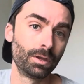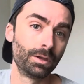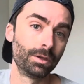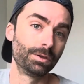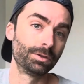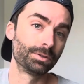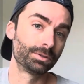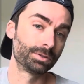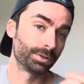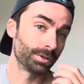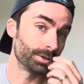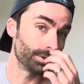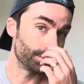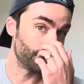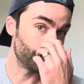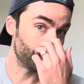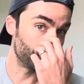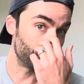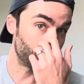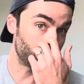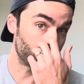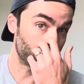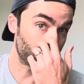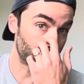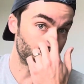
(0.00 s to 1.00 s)

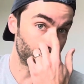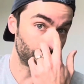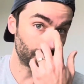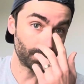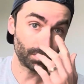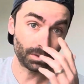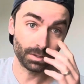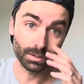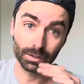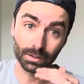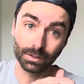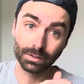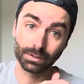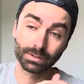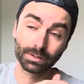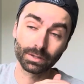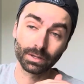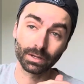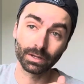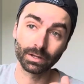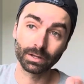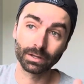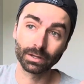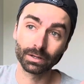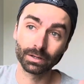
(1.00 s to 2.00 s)
So these
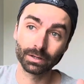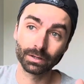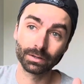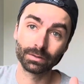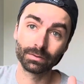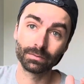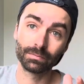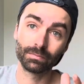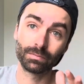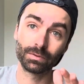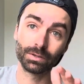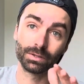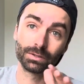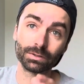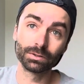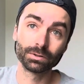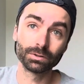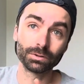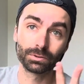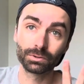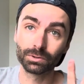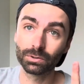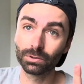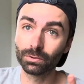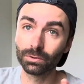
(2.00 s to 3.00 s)

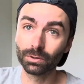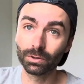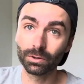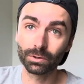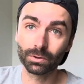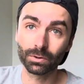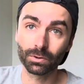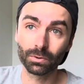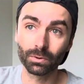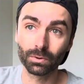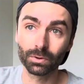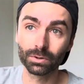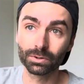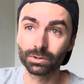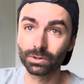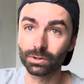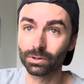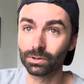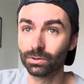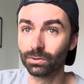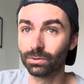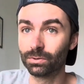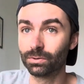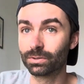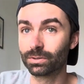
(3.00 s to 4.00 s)
little 2-note chords are
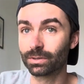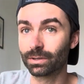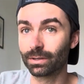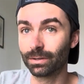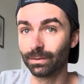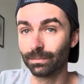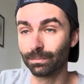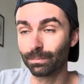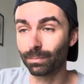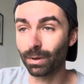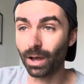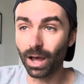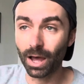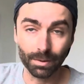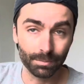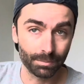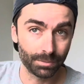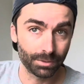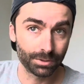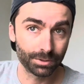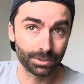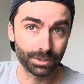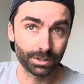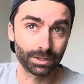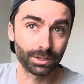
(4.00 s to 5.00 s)
used in pop
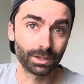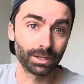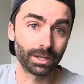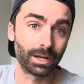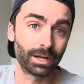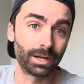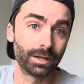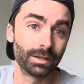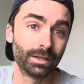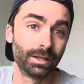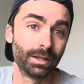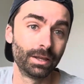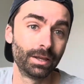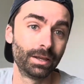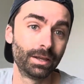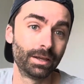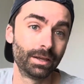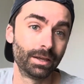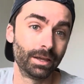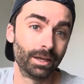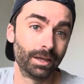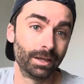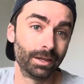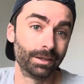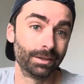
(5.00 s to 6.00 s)
music a lot,
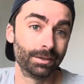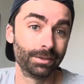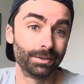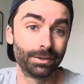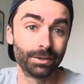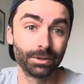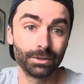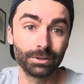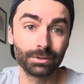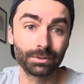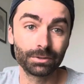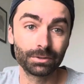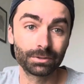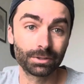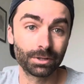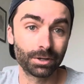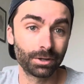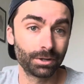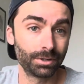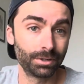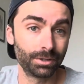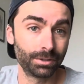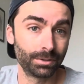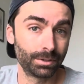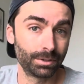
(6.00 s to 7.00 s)
and they'll
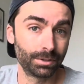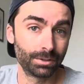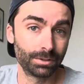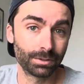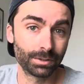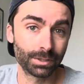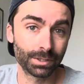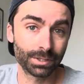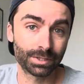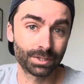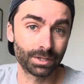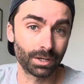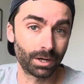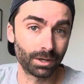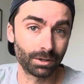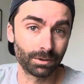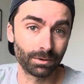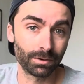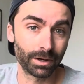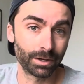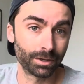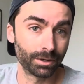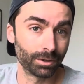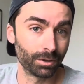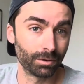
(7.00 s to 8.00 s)
turn you into a
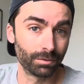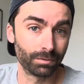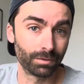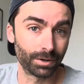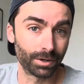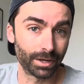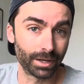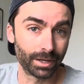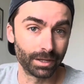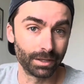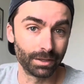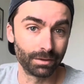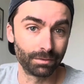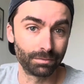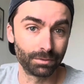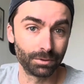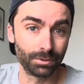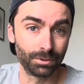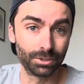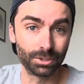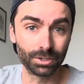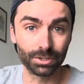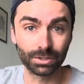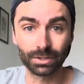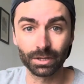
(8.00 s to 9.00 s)
songwriter overnight if you
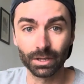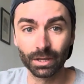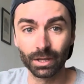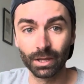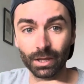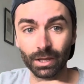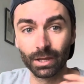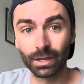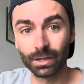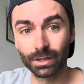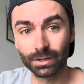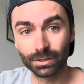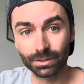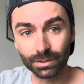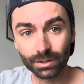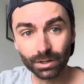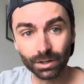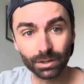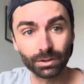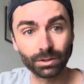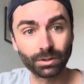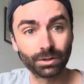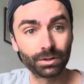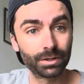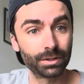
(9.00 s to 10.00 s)
just
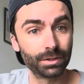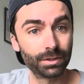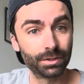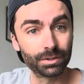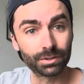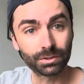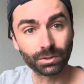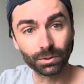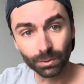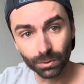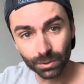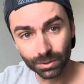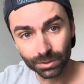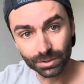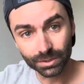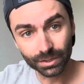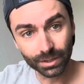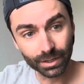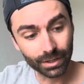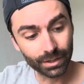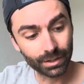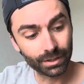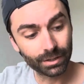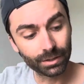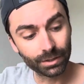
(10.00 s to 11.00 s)
start learning this chord
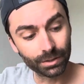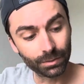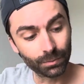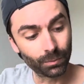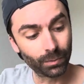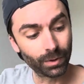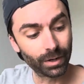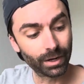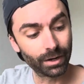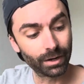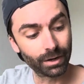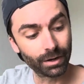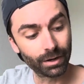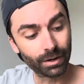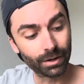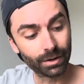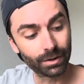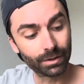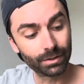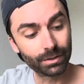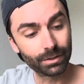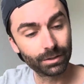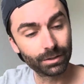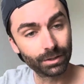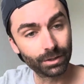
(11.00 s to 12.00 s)
scale and
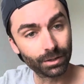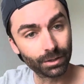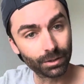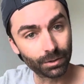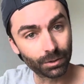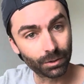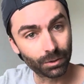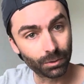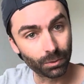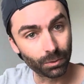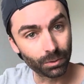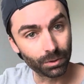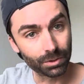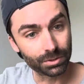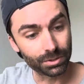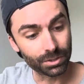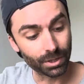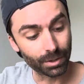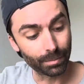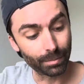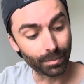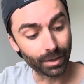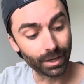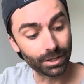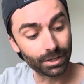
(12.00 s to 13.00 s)
where chords are
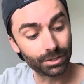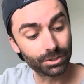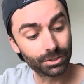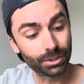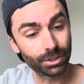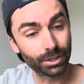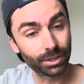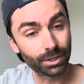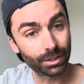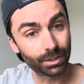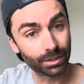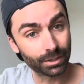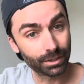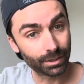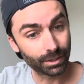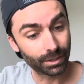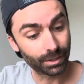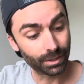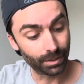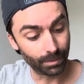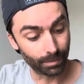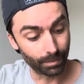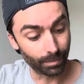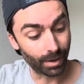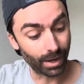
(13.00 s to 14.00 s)
major
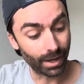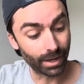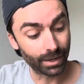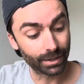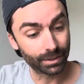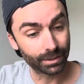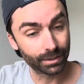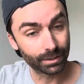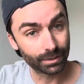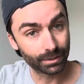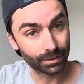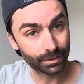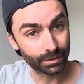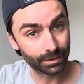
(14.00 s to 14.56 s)
and minor.